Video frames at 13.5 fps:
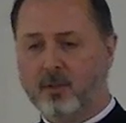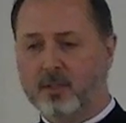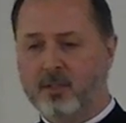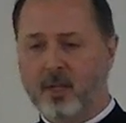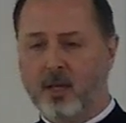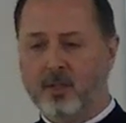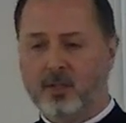
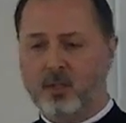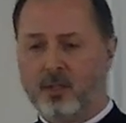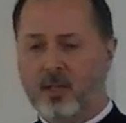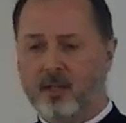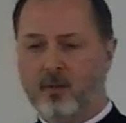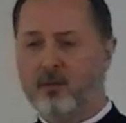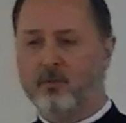extension
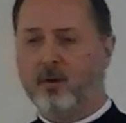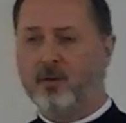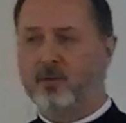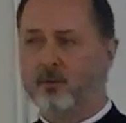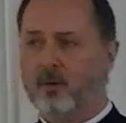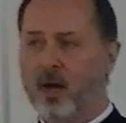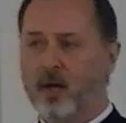and in the
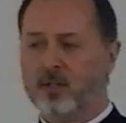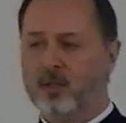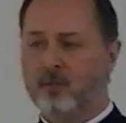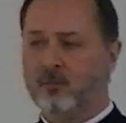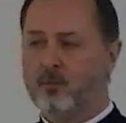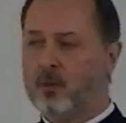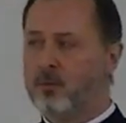resurrection,
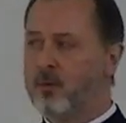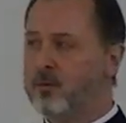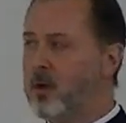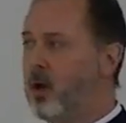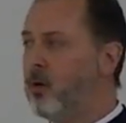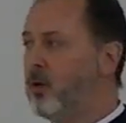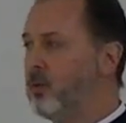we will
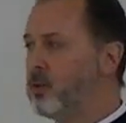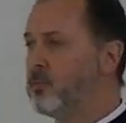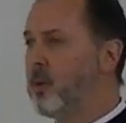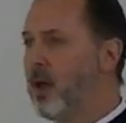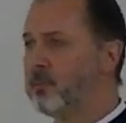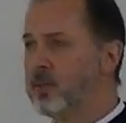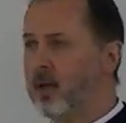know who was
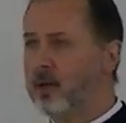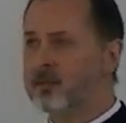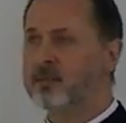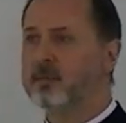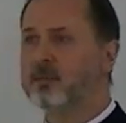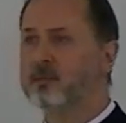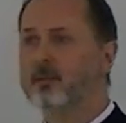baptized.
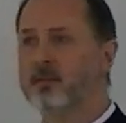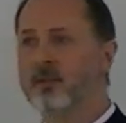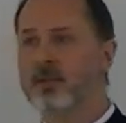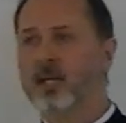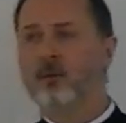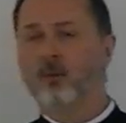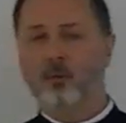
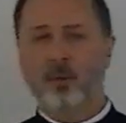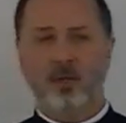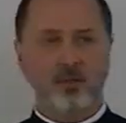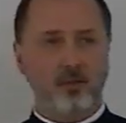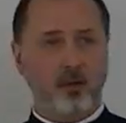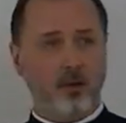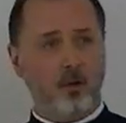It will be
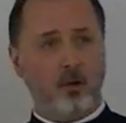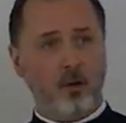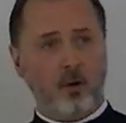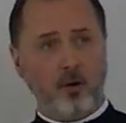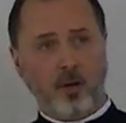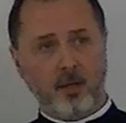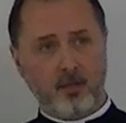to their
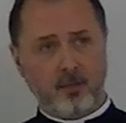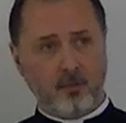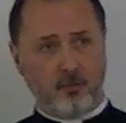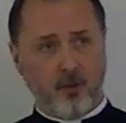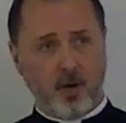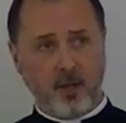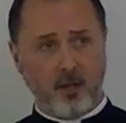glorious of
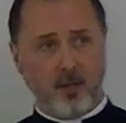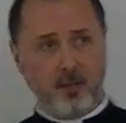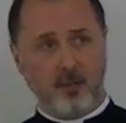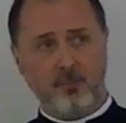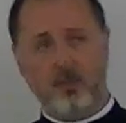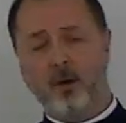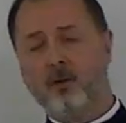radiance,
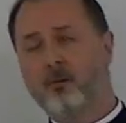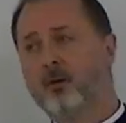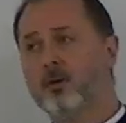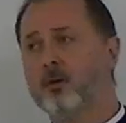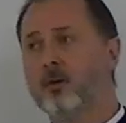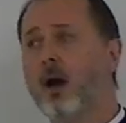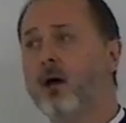part of their
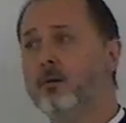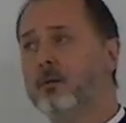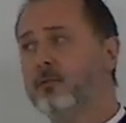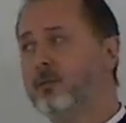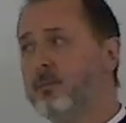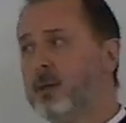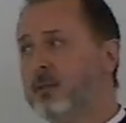crown
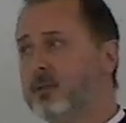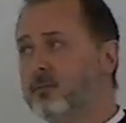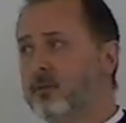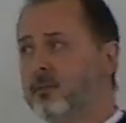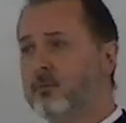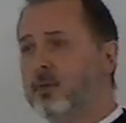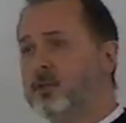of the beatific
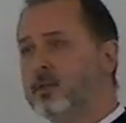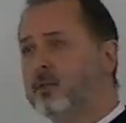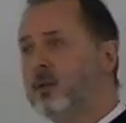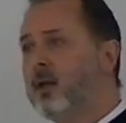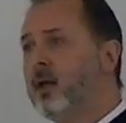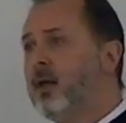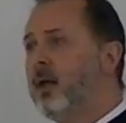vision,
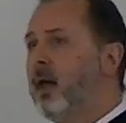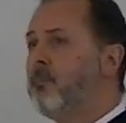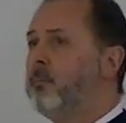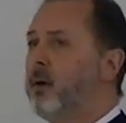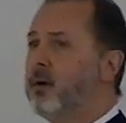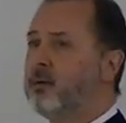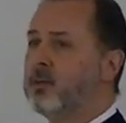and
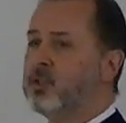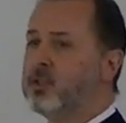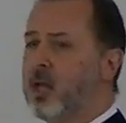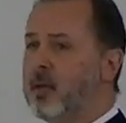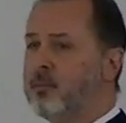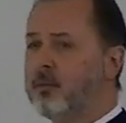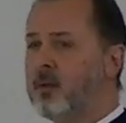part of the
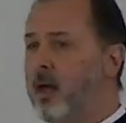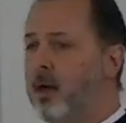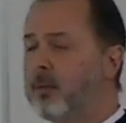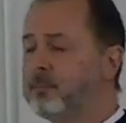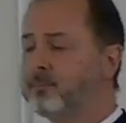shame in hell.